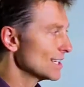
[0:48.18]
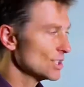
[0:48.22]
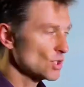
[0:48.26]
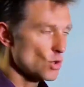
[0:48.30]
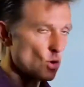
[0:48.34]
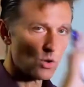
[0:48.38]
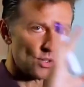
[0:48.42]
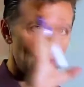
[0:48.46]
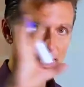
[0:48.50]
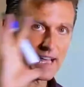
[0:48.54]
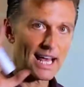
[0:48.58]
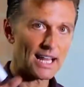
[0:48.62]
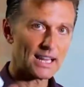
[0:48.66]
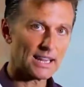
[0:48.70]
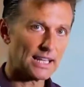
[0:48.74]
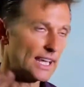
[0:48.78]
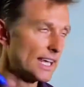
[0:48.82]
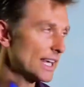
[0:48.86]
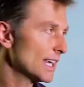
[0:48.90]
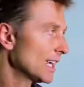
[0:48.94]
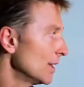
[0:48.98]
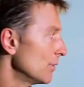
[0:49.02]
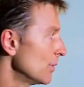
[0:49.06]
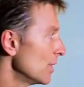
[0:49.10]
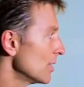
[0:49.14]
ignored that
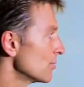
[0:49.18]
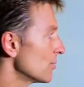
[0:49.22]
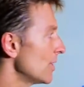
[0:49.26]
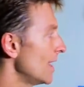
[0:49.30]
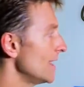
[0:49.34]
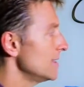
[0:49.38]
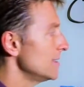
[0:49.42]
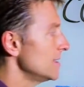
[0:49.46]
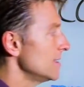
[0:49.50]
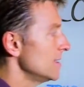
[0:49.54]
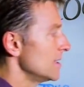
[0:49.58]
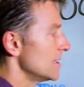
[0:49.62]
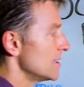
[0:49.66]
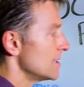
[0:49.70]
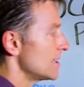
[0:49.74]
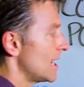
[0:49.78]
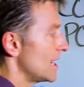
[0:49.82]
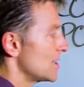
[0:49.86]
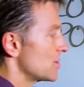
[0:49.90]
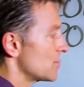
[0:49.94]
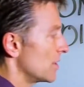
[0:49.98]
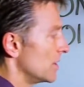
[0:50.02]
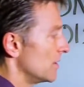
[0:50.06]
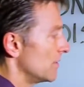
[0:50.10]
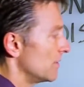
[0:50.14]
link and went right to the
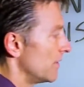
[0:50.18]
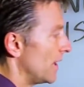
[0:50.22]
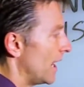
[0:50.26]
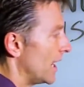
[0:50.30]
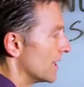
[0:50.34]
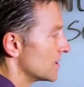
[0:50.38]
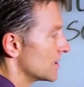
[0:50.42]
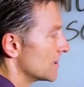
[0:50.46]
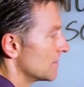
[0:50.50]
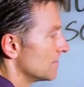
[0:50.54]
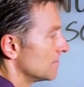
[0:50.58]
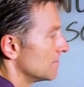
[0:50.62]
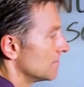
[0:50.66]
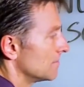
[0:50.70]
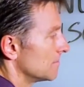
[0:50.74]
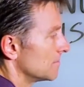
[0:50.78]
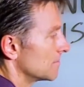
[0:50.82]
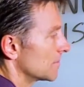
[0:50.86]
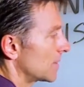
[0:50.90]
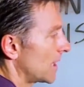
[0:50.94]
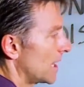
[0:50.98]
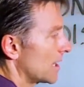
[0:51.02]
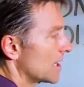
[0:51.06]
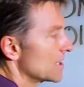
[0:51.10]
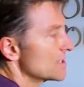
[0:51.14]
saturated fats.
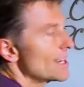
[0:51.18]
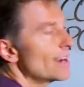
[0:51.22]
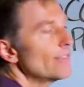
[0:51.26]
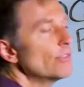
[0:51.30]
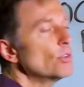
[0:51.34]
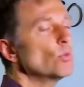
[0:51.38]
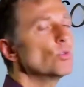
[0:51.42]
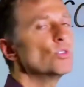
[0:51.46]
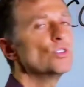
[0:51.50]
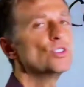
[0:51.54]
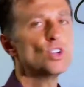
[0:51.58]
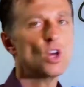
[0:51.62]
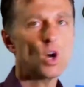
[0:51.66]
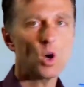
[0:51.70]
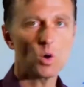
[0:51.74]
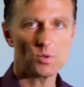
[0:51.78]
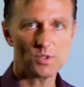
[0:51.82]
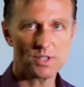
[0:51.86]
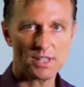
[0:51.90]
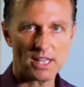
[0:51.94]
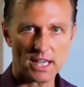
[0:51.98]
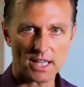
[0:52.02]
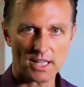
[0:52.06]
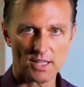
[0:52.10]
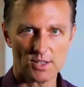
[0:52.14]
Okay, because everyone
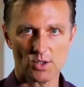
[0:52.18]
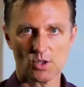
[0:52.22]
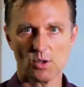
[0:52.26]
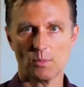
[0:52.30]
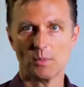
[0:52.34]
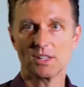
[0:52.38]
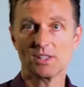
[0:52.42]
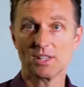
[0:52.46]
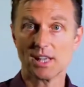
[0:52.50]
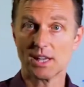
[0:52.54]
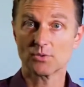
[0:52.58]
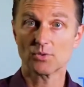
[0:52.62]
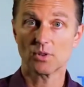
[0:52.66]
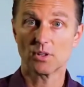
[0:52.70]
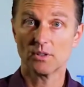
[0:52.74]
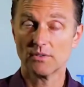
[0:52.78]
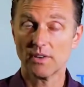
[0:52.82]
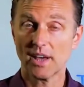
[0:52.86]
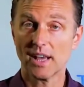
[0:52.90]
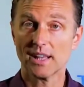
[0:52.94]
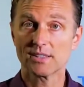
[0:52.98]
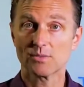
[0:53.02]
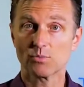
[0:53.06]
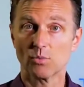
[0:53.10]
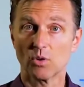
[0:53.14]
knows that consuming saturated
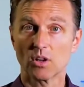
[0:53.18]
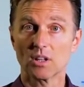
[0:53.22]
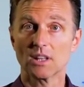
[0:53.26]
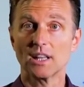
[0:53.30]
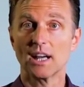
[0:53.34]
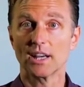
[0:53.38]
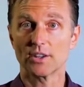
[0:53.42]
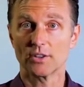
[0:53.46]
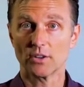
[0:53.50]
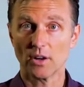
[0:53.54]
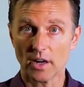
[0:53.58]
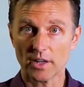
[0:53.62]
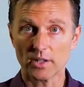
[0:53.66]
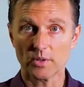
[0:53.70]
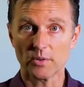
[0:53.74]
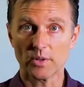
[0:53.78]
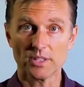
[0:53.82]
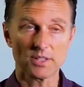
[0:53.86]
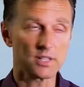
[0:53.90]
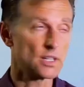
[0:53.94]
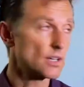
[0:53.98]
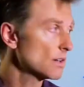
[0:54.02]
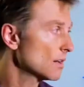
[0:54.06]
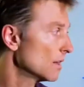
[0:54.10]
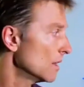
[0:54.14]
fats will clog your
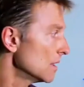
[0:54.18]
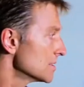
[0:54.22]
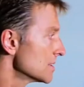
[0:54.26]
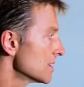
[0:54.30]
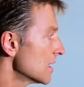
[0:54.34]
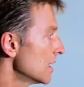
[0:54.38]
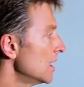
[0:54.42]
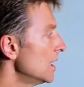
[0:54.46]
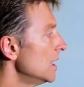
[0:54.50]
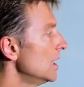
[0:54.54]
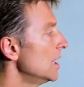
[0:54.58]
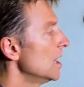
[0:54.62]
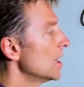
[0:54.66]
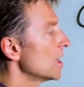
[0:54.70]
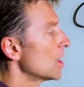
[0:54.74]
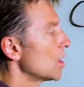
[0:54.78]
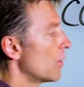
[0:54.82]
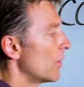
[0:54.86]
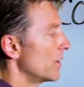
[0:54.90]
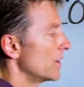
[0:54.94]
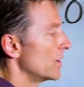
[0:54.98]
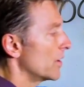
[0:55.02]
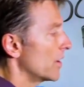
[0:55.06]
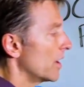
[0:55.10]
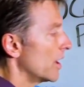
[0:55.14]
arteries and cause
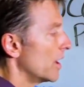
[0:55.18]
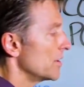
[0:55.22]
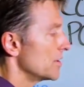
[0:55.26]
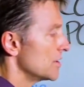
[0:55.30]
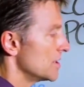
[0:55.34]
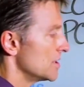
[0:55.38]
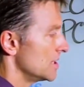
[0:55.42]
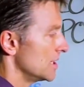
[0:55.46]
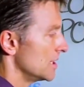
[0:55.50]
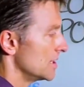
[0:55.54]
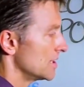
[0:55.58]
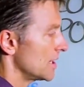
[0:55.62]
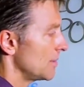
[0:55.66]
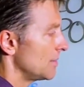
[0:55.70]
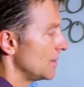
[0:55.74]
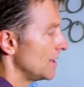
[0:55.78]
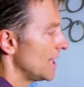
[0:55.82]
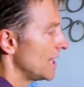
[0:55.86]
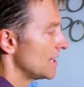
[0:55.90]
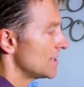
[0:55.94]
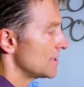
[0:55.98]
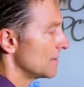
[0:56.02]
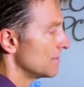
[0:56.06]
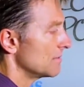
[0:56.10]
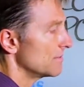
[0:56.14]
coronary heart disease. I mean,
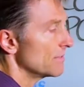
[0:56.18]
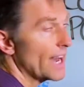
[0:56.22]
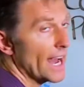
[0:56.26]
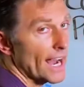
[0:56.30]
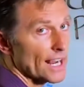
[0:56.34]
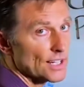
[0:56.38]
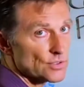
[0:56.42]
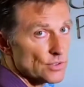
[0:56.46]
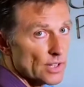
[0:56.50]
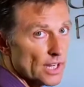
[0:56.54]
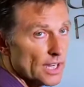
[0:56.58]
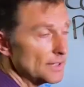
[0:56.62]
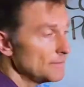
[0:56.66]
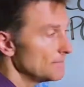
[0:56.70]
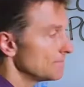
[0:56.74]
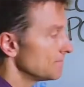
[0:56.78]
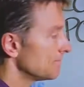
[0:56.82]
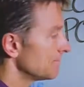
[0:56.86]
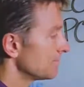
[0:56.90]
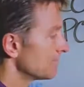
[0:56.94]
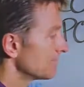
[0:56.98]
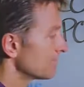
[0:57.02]
that's a fact, right?